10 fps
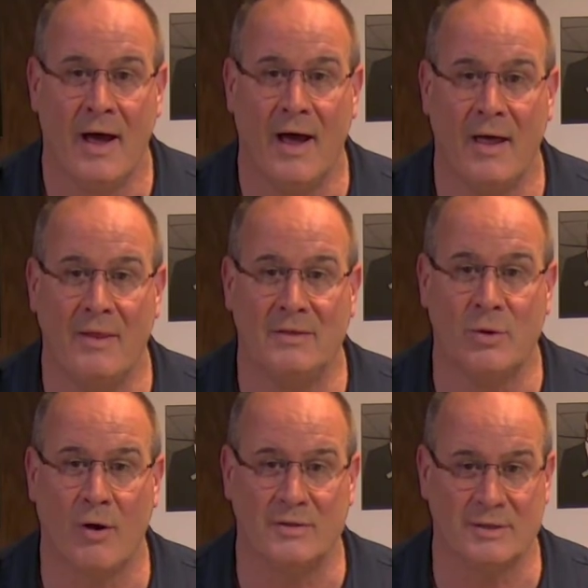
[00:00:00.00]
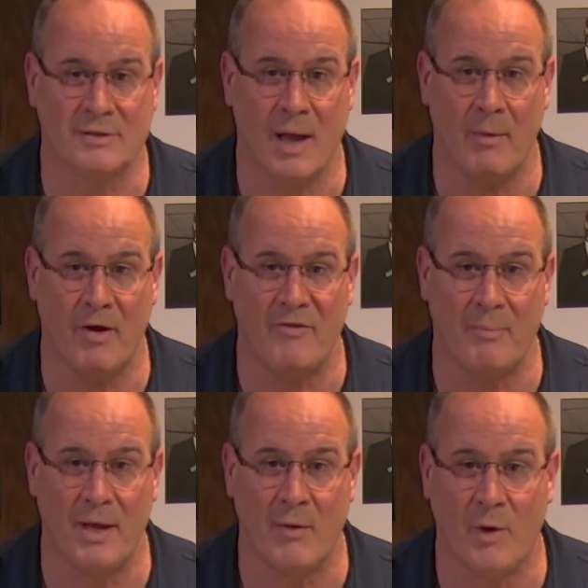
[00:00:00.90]
This horse is coming off a
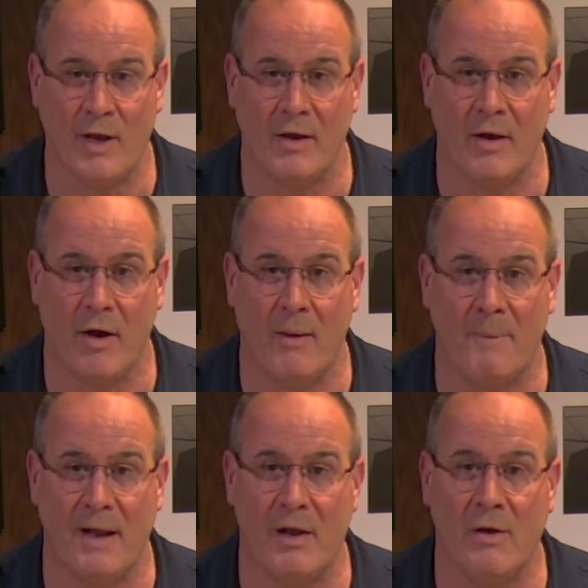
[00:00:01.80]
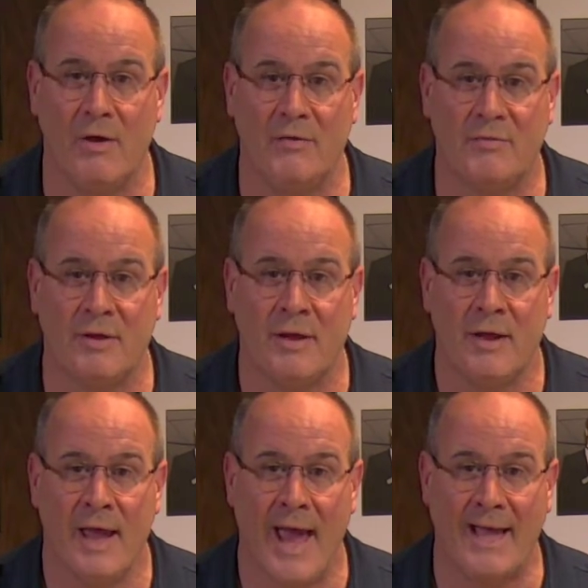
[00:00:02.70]
big win in the R.B. Lewis
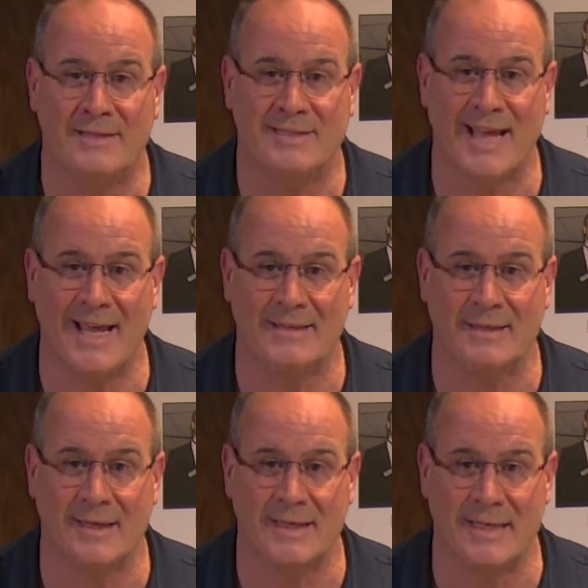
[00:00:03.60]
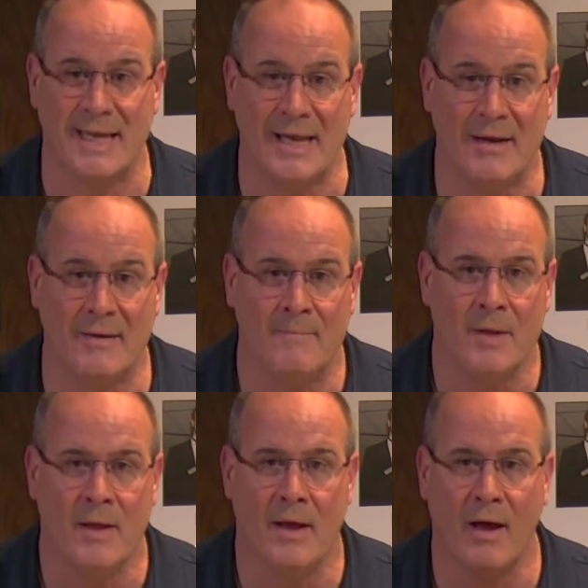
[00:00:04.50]
at Santa Anita,
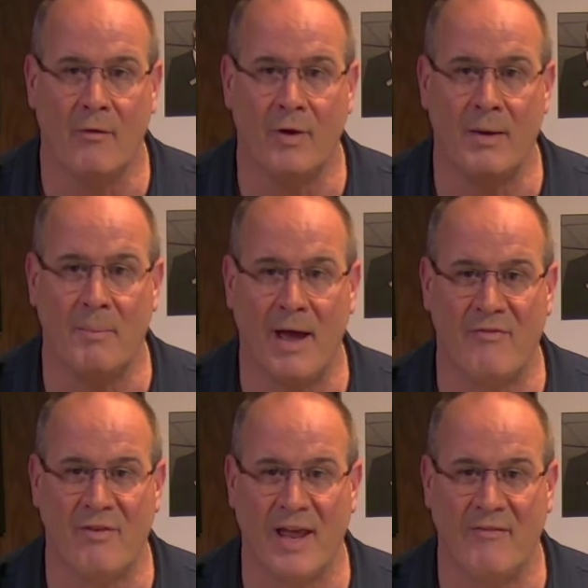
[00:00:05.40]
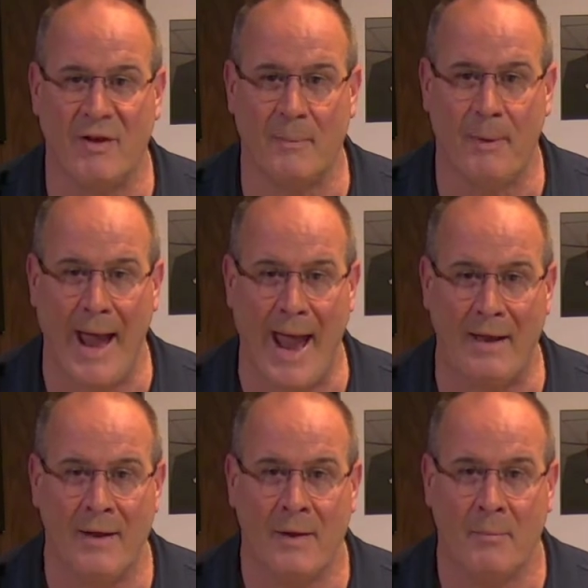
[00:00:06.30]
ridden by Flavian Pratt.
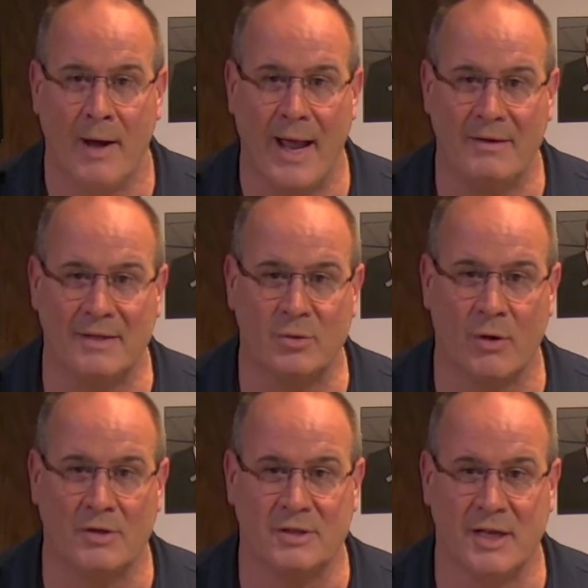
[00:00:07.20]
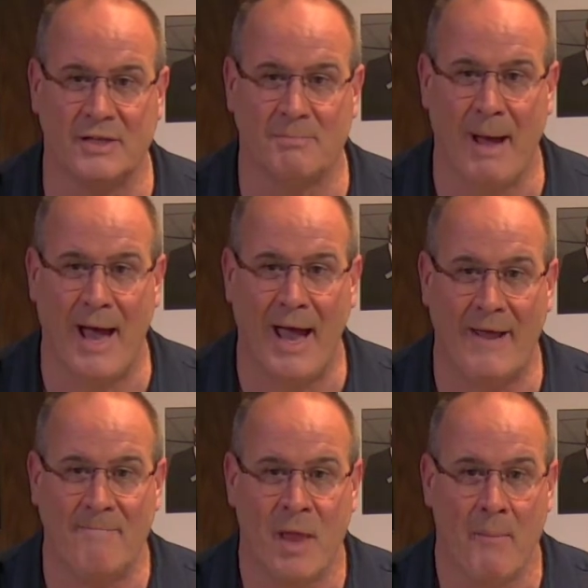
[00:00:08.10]
This horse is by
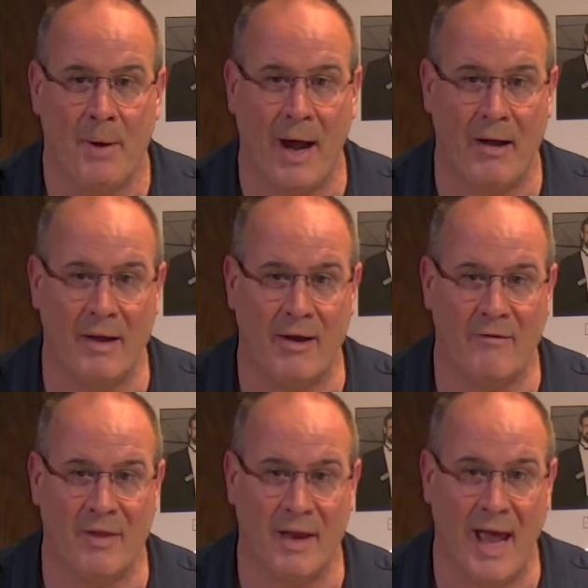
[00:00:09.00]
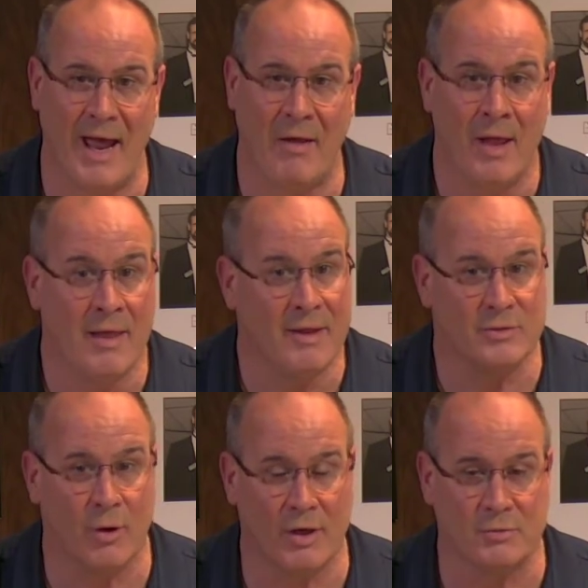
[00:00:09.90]
Pioneer of the Nile. This
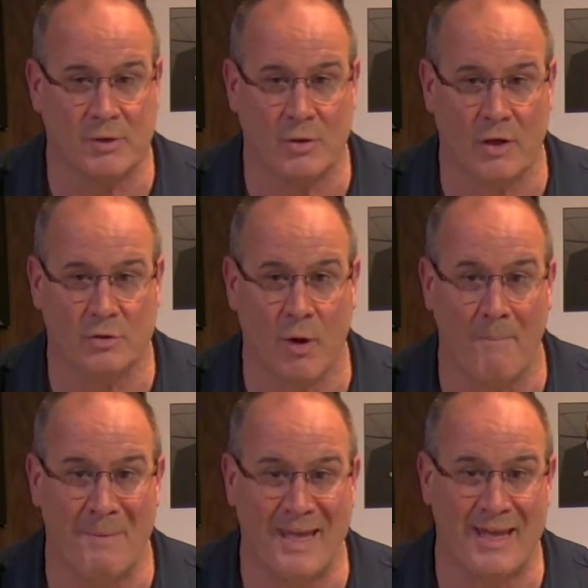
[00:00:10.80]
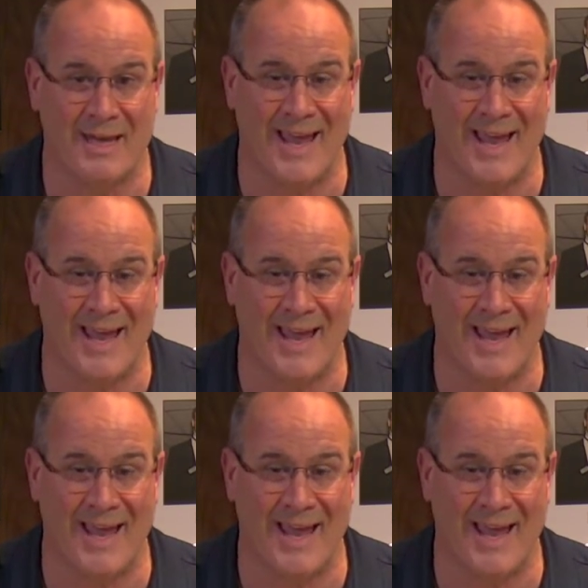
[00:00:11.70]
horse was also a $1 million